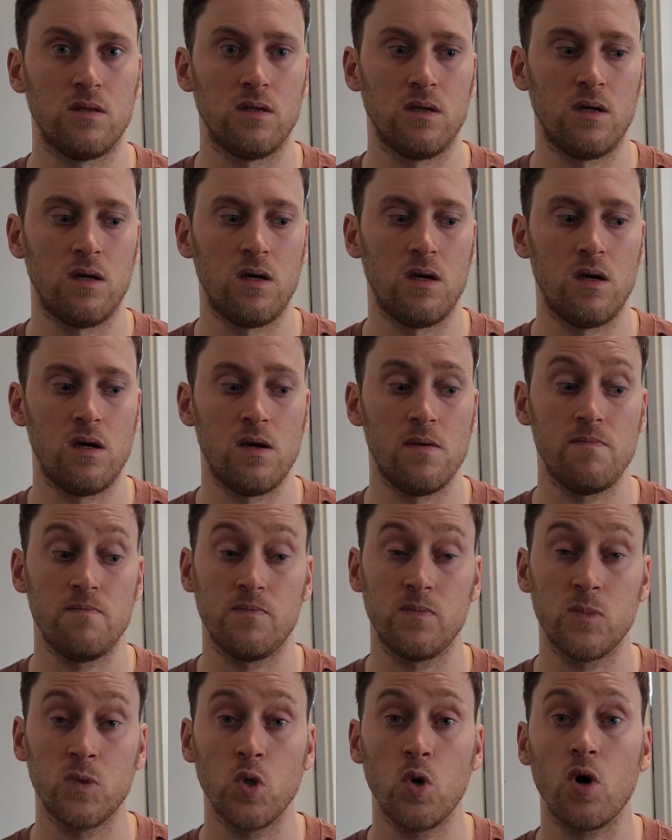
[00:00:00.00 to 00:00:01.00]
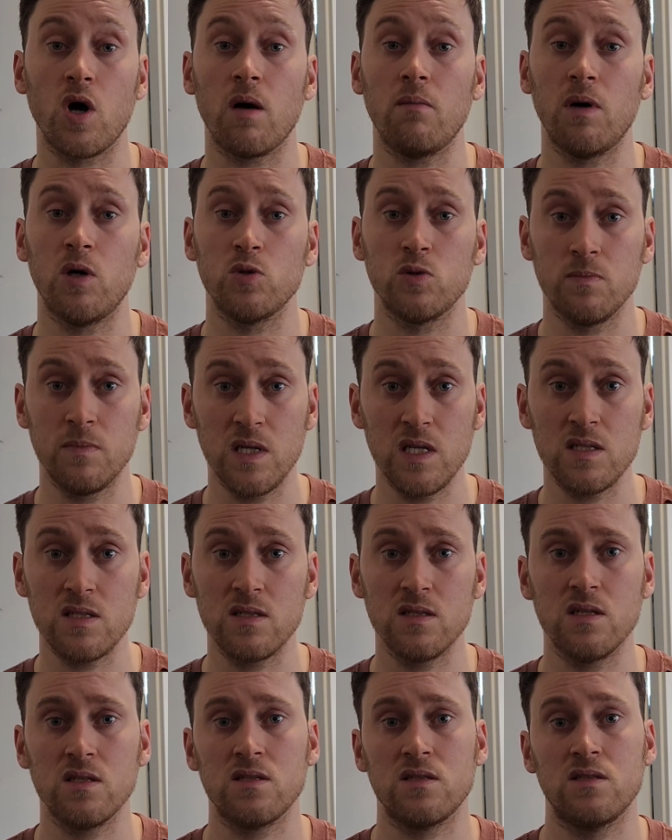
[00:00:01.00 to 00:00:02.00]
talk about
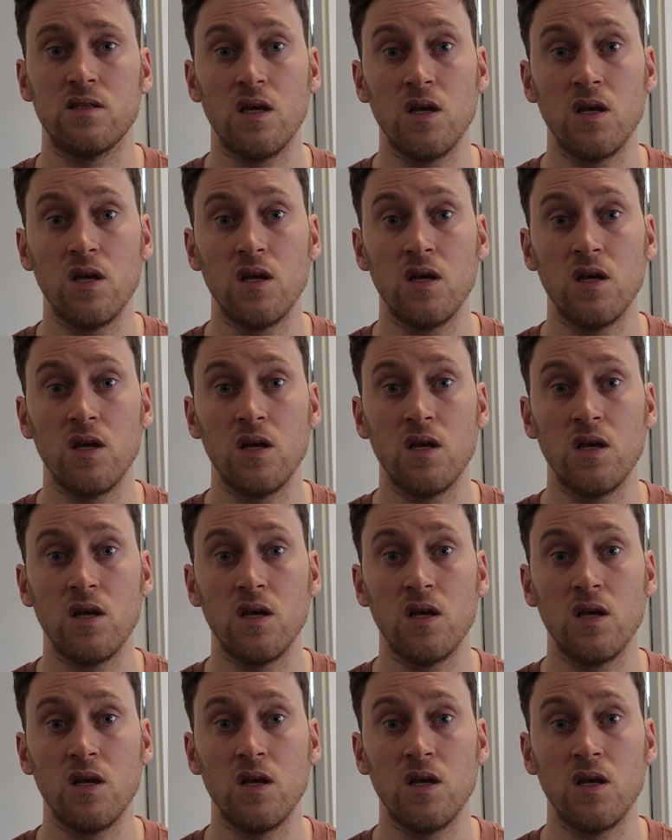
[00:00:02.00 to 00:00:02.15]
business.